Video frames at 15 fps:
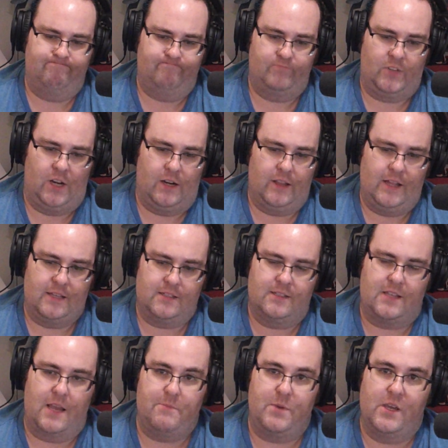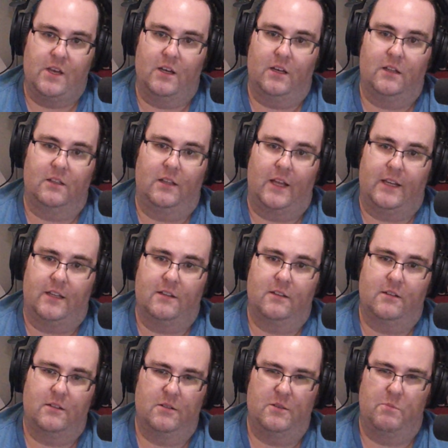kind of that sepia, like
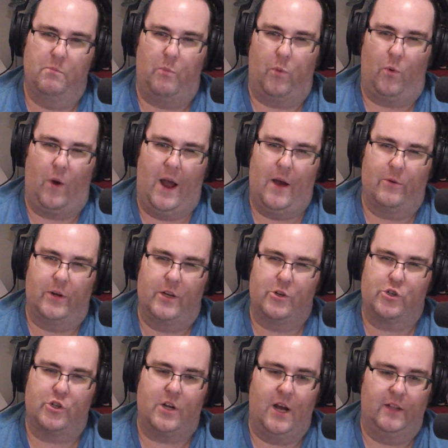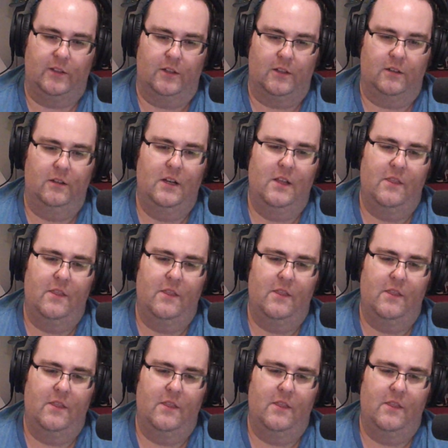brownish color.